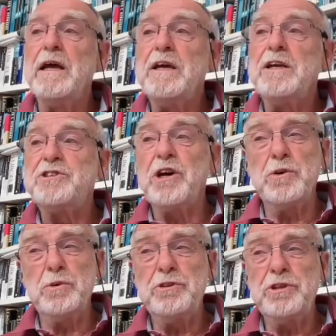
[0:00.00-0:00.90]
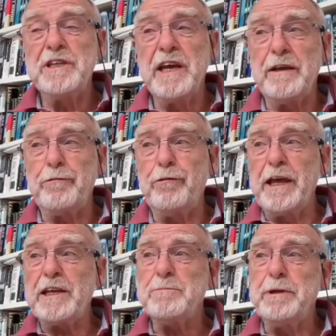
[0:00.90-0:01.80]
So today,
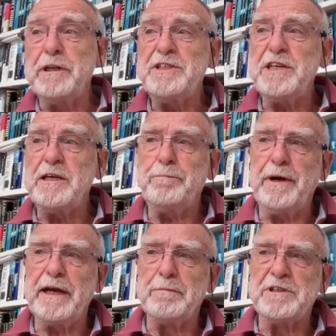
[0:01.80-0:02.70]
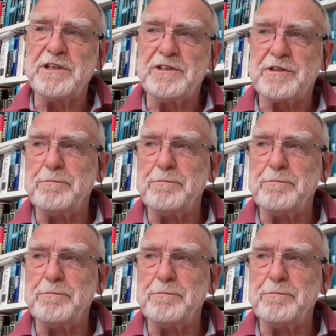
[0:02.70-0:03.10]
flexibility and pragmatism,